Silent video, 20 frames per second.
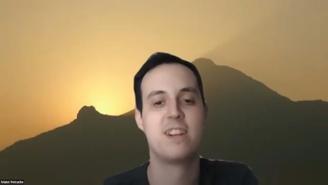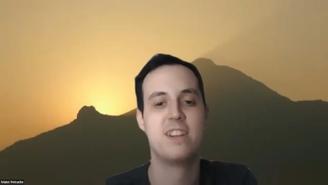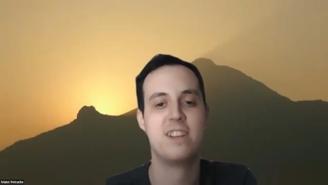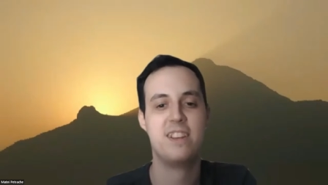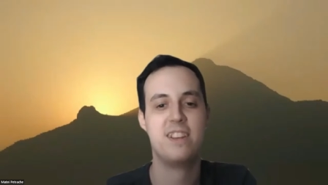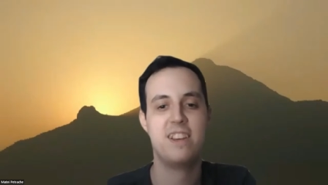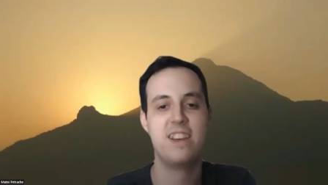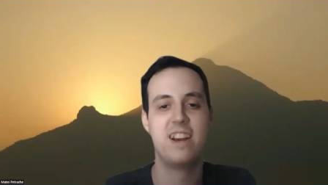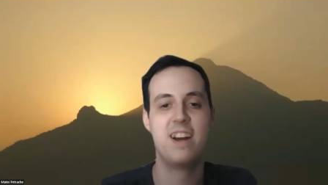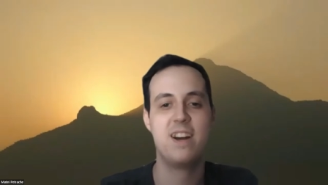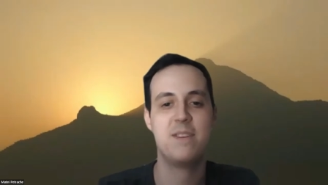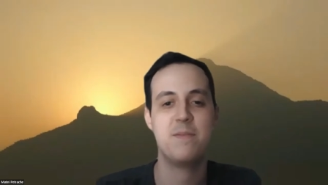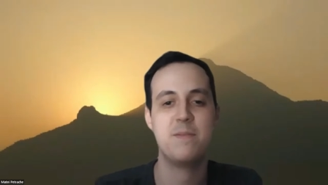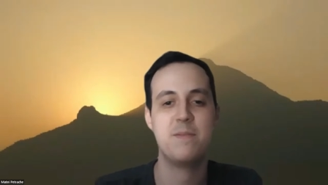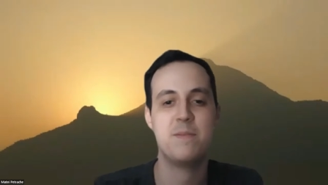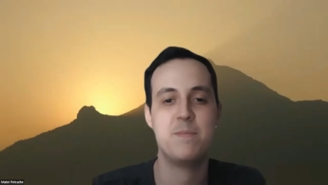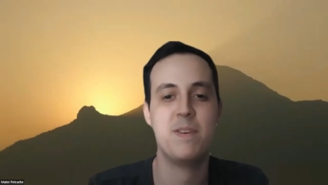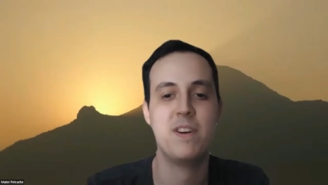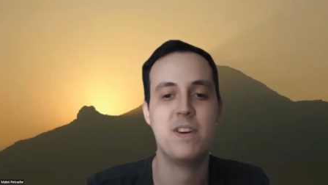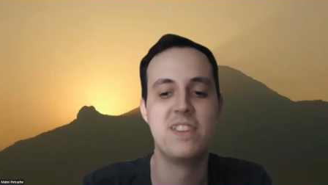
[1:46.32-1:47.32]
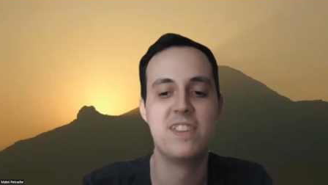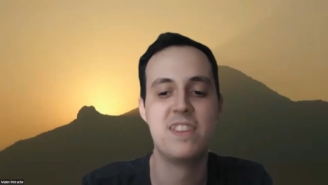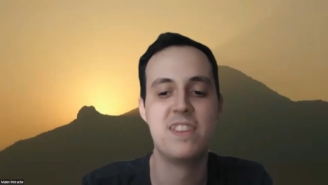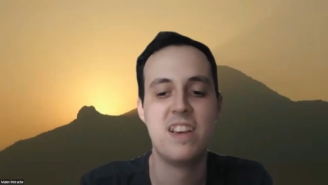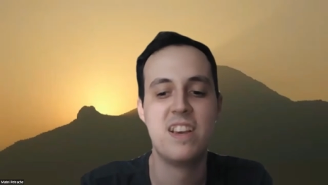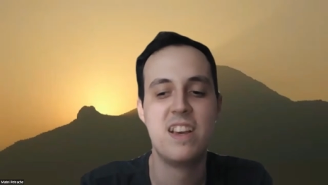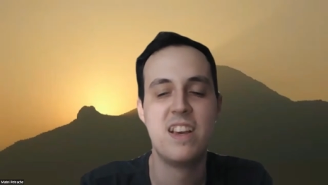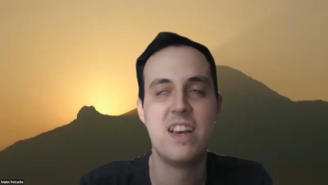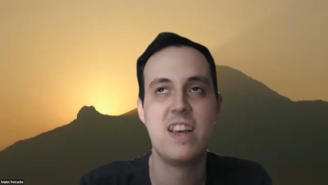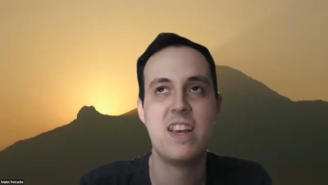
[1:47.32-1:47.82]
Yeah, but
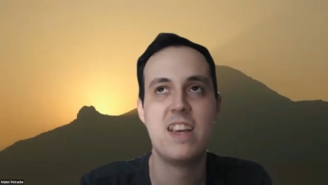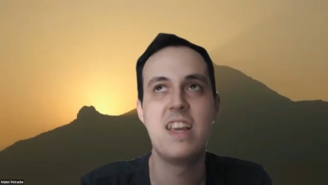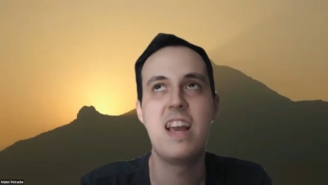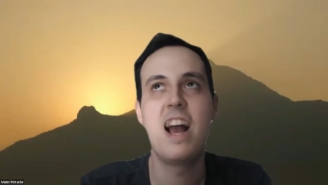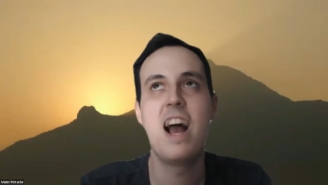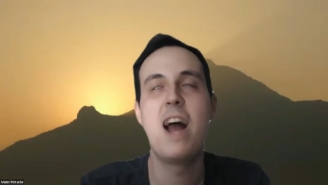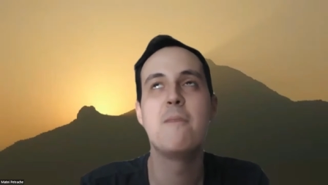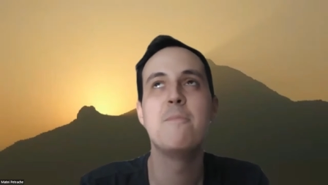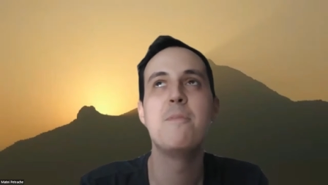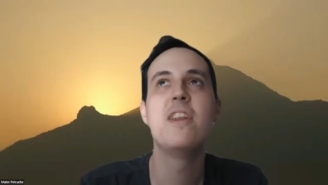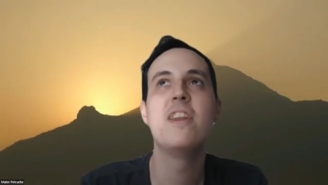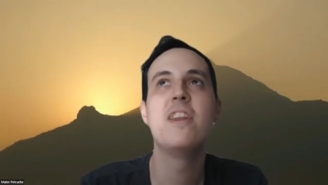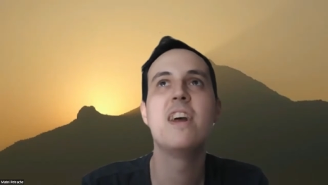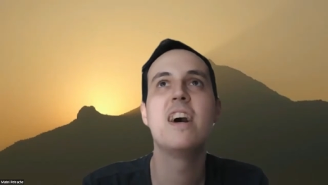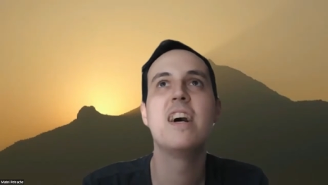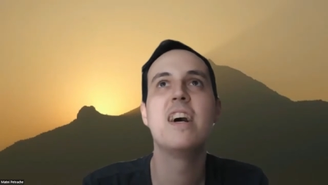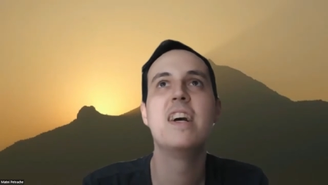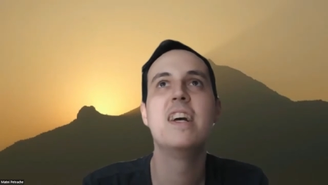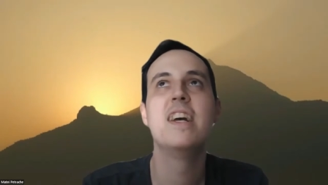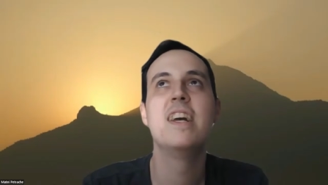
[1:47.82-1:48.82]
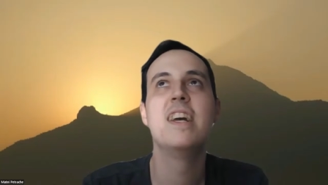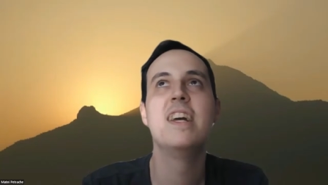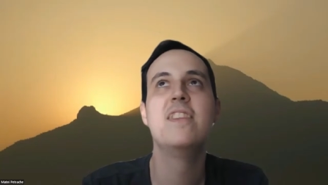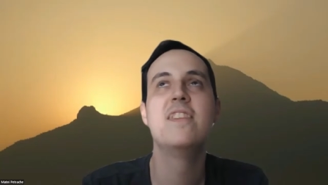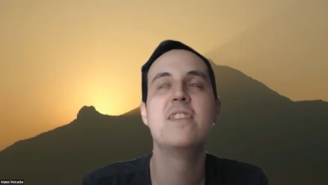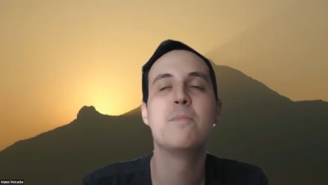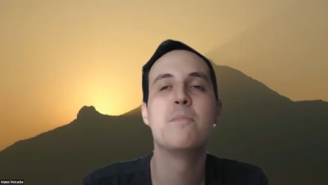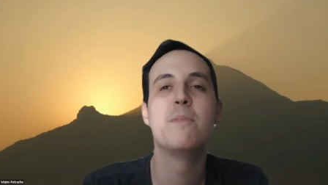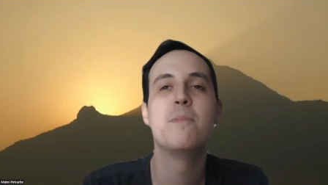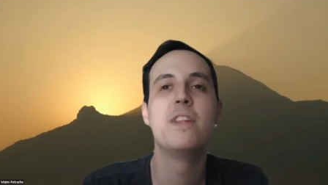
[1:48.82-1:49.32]
yeah, I mean,
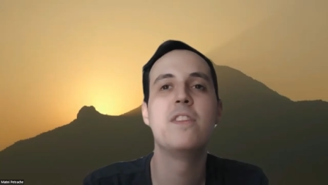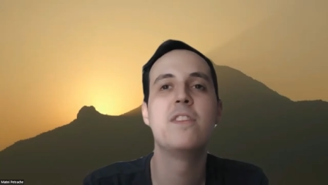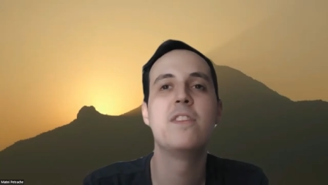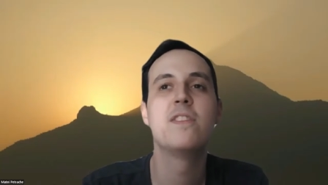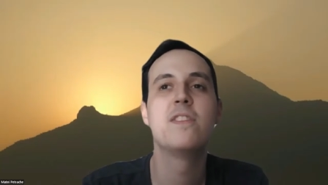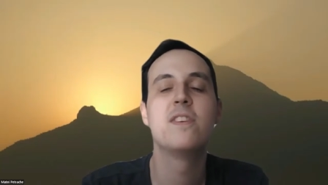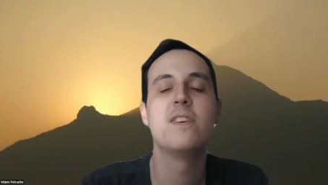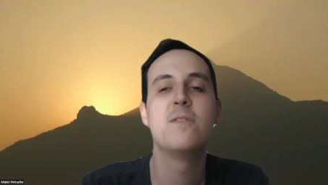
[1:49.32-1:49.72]
it's a bit